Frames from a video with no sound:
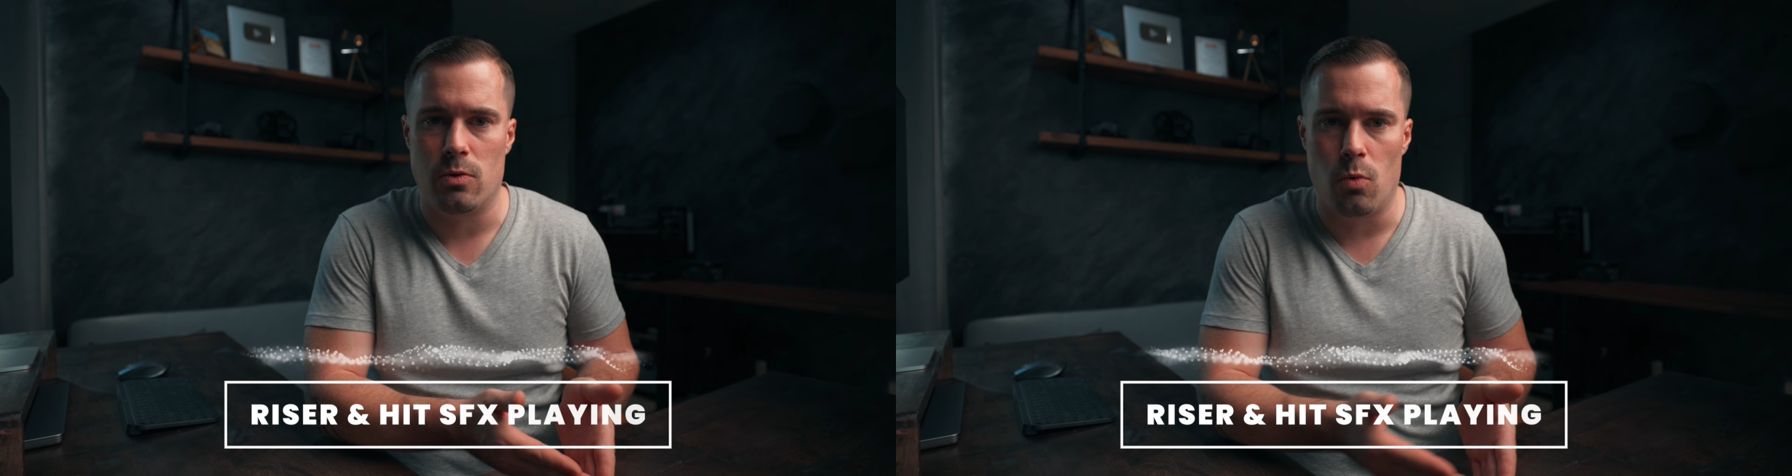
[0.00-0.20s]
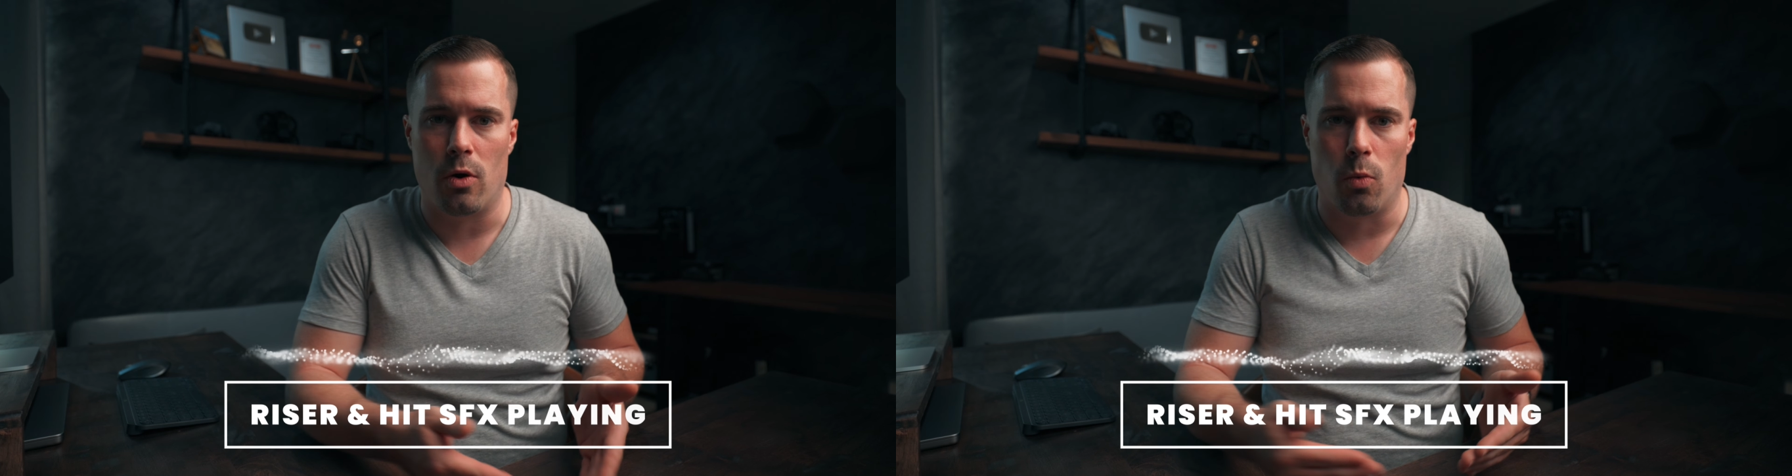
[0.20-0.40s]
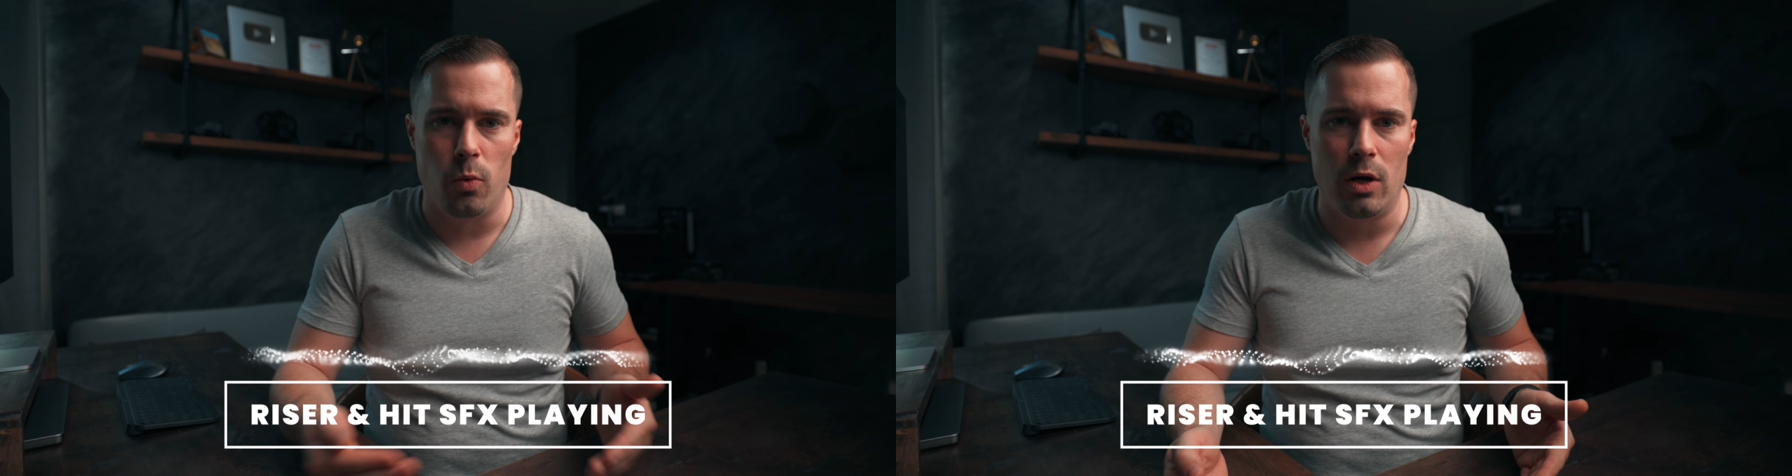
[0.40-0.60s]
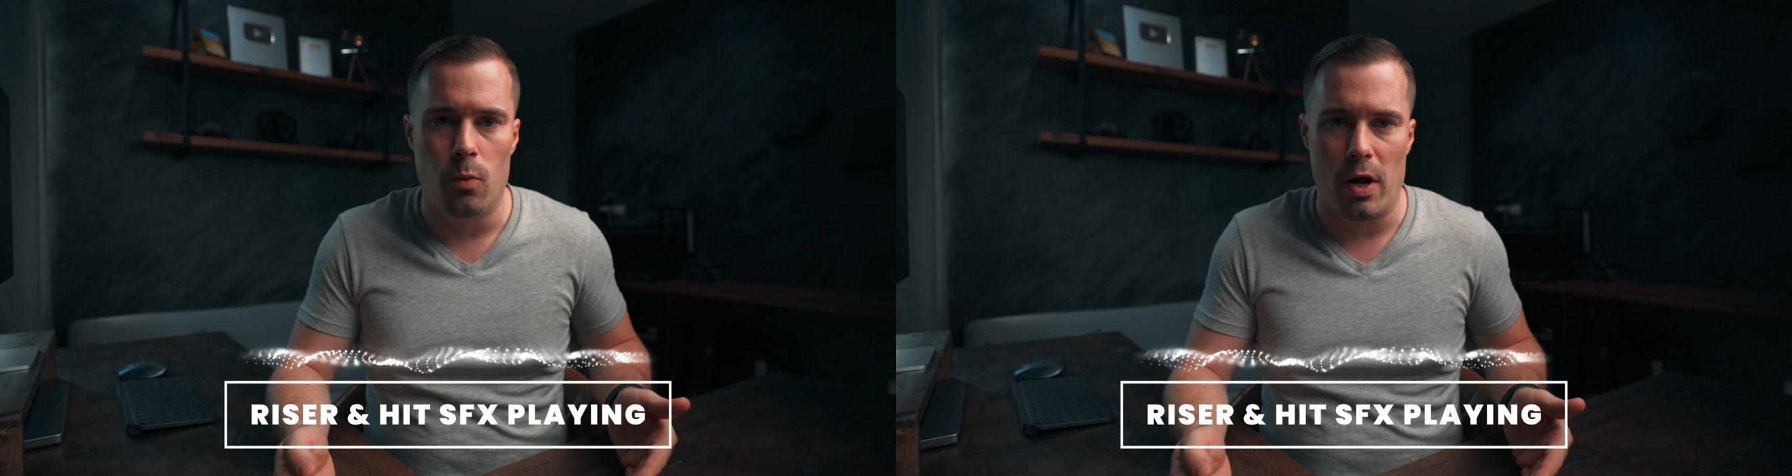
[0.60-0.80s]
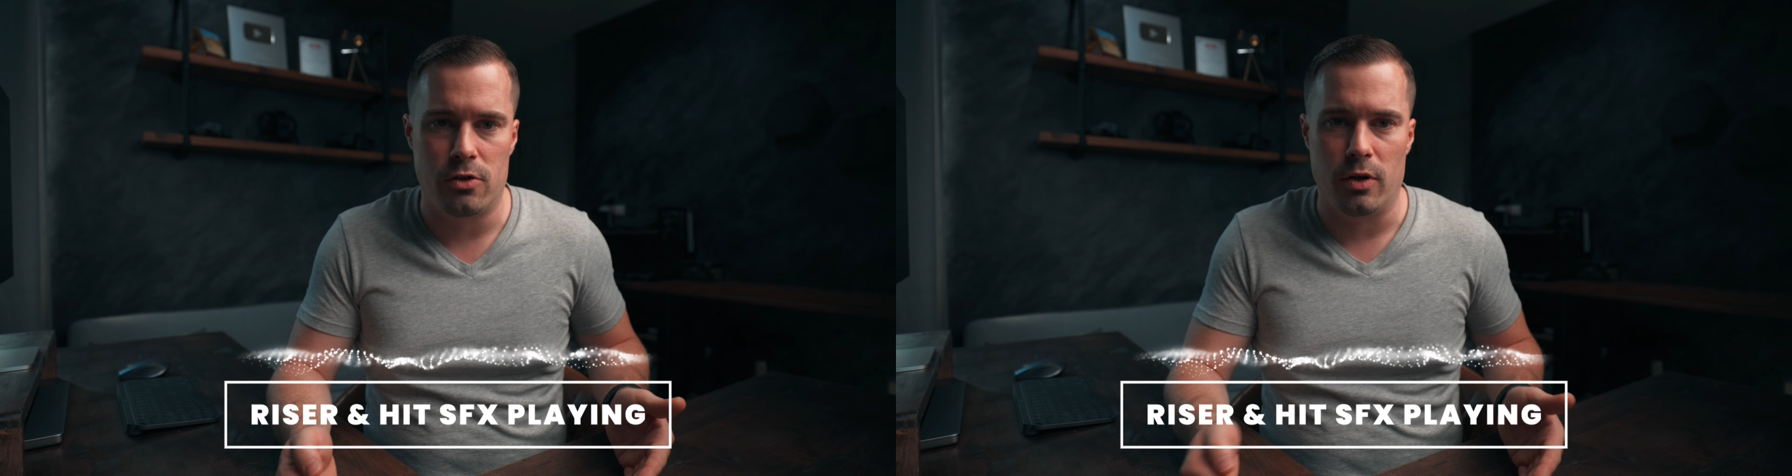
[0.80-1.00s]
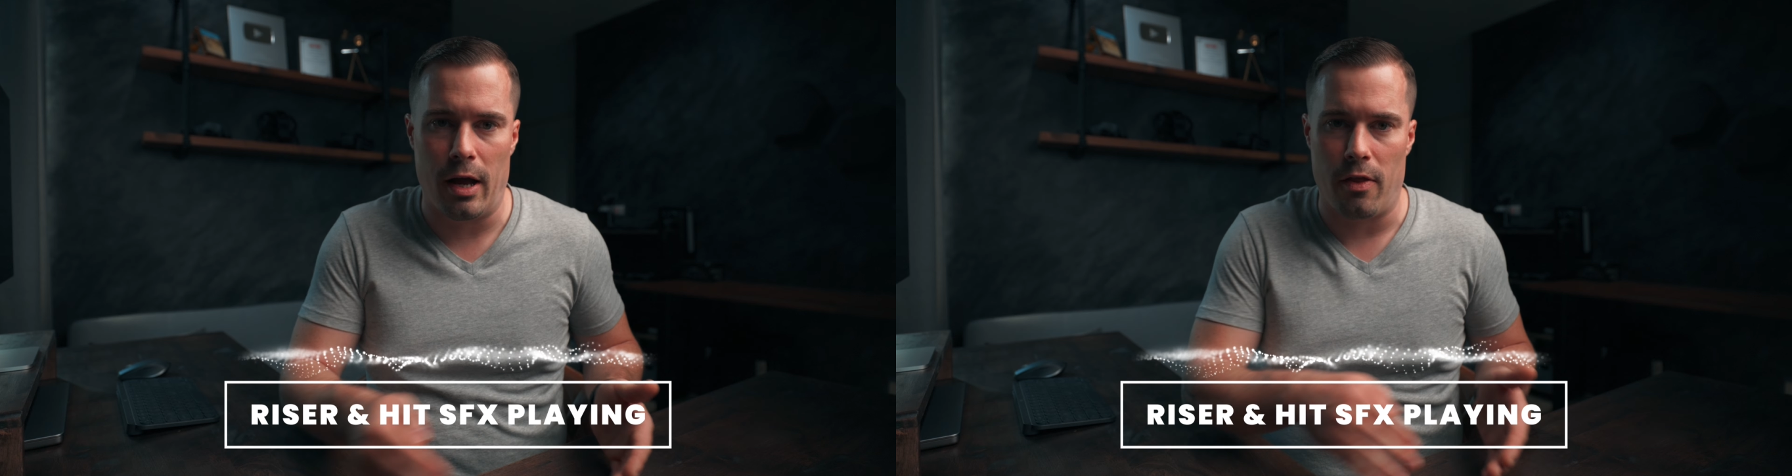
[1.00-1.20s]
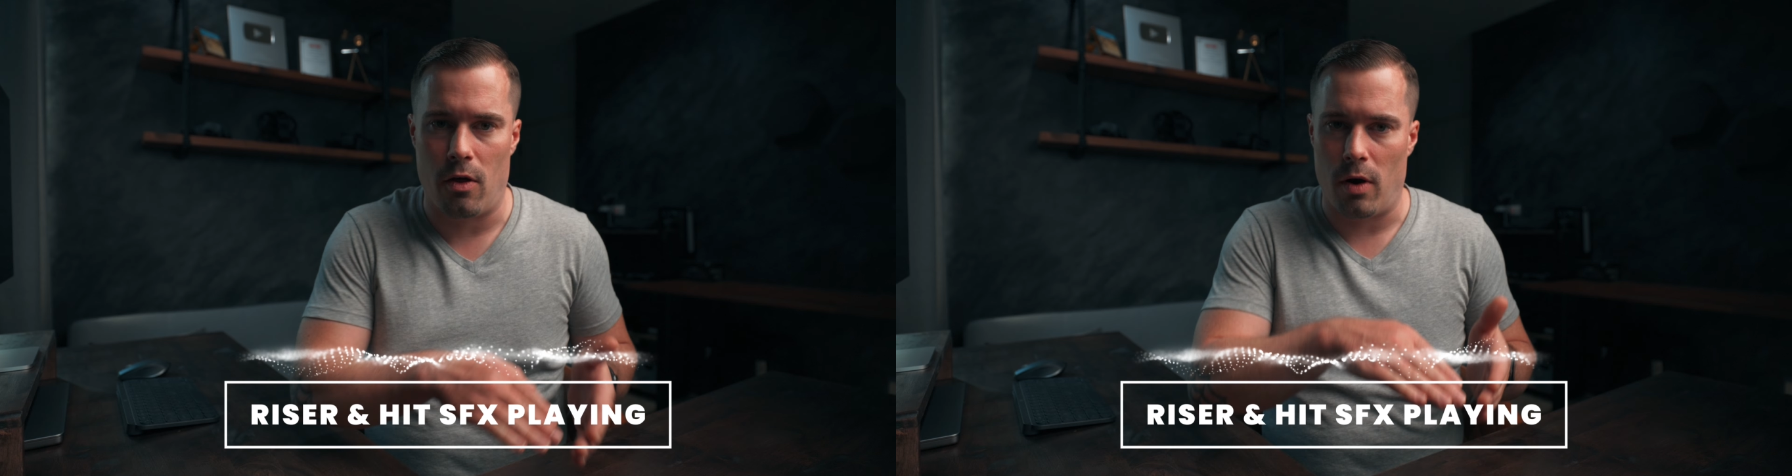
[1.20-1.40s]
work really well together.